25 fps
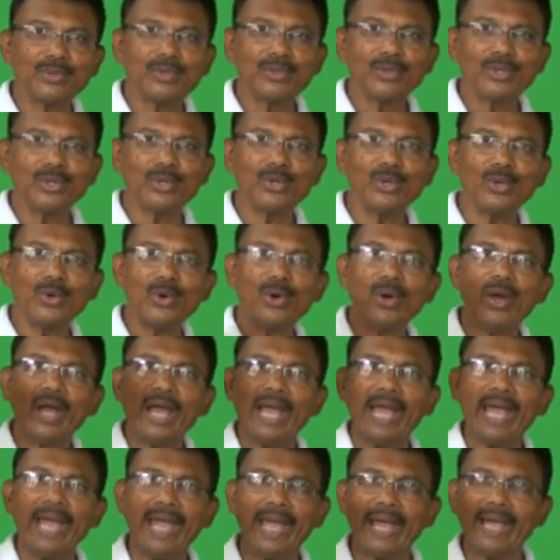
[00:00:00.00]
you know,
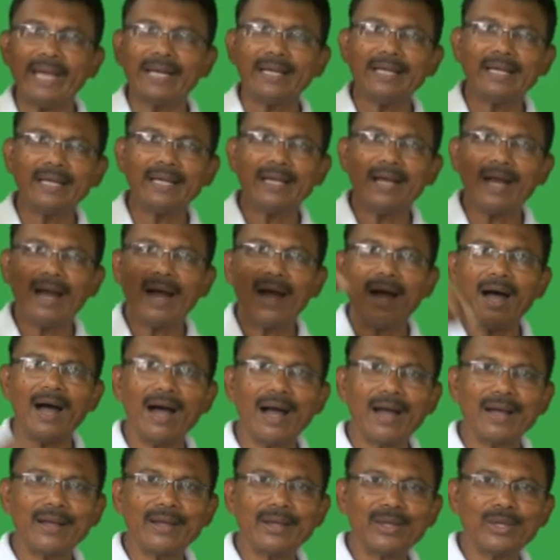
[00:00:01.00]
hang,
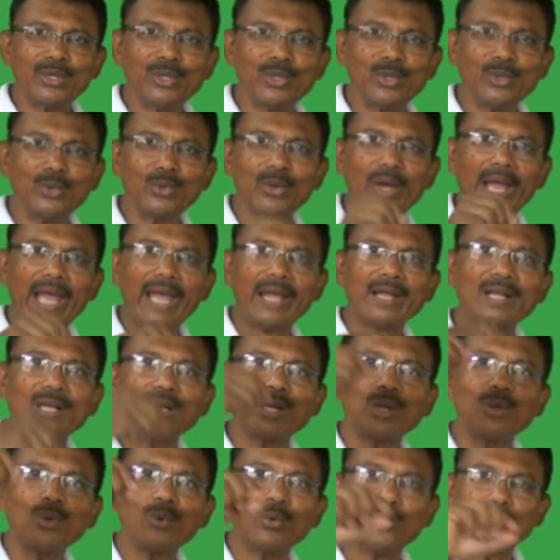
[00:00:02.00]
hung. You hang
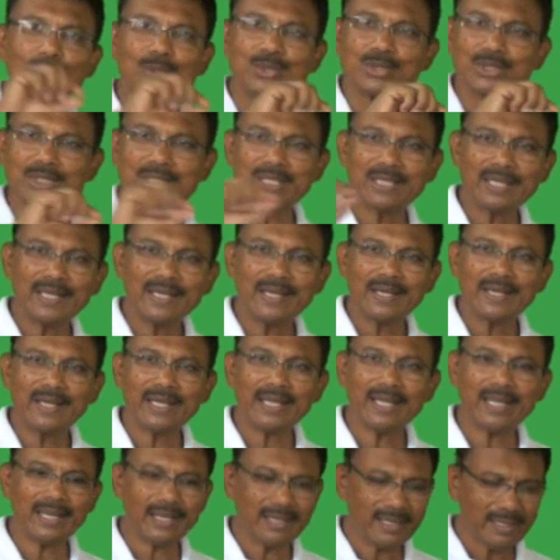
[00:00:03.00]
clothes
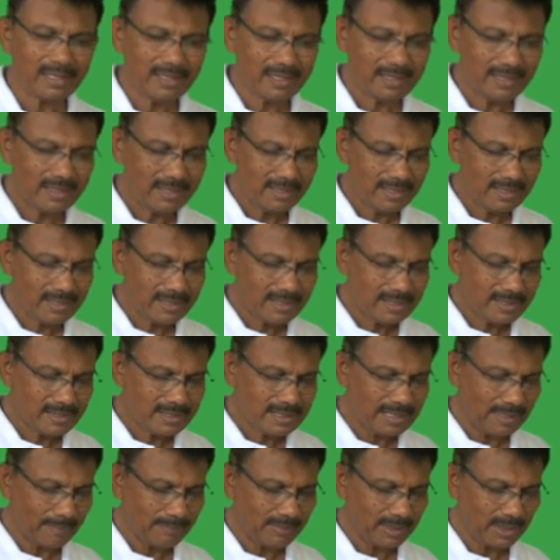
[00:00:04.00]
in
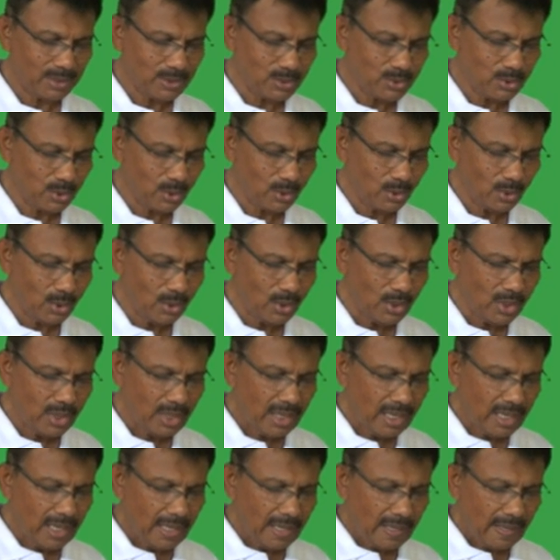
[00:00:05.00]
something. So
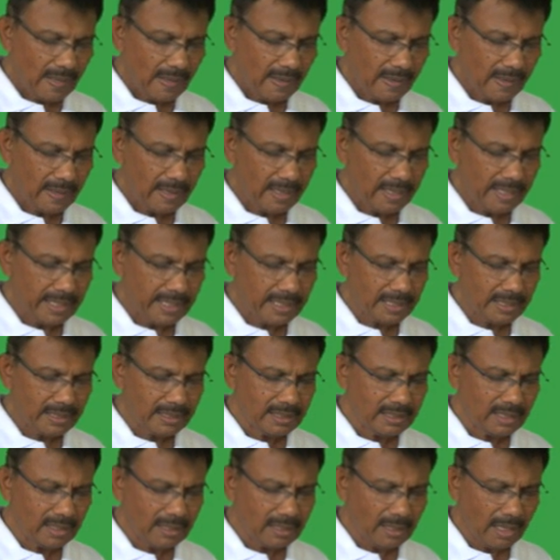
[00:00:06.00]

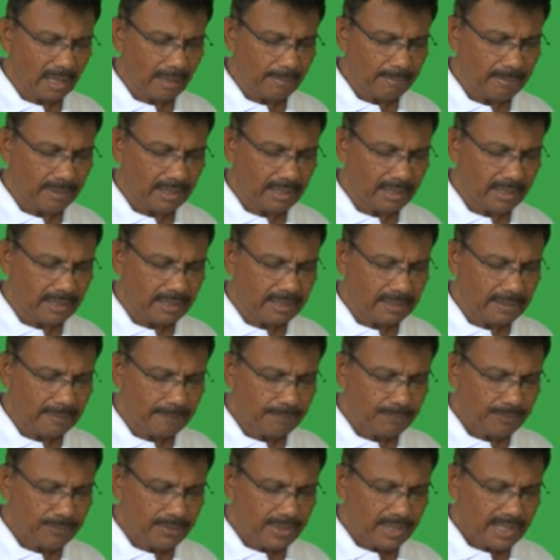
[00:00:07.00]
in the cupboard,
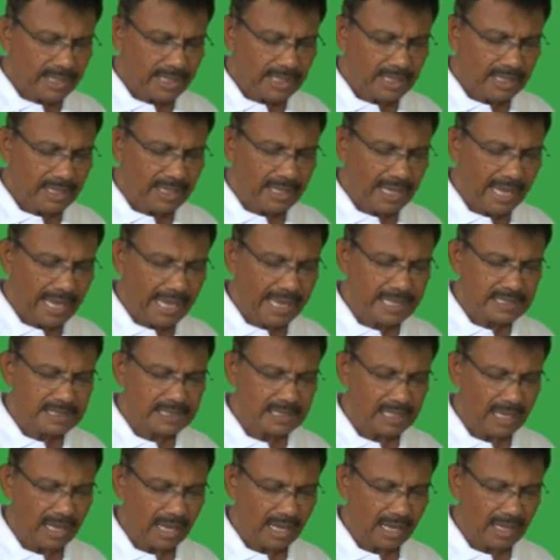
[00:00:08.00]
he has
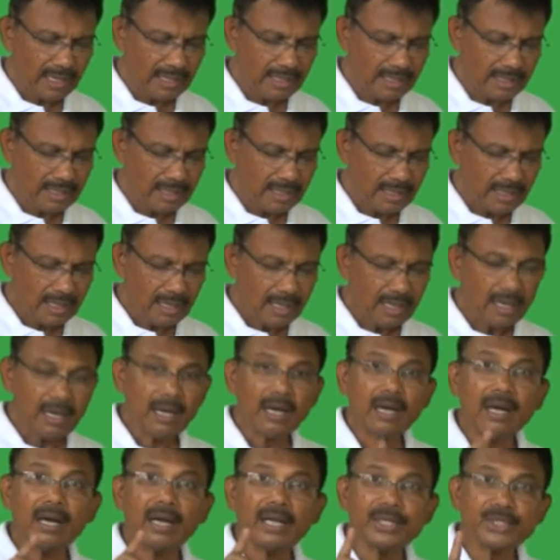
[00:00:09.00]
hung
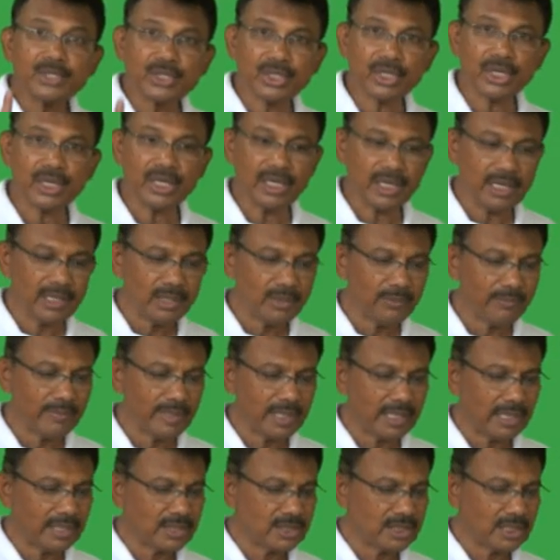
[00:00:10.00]
a shirt, we
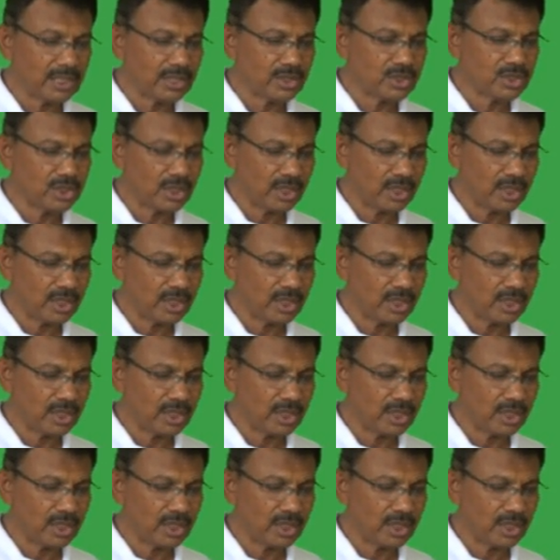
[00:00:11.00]
can see a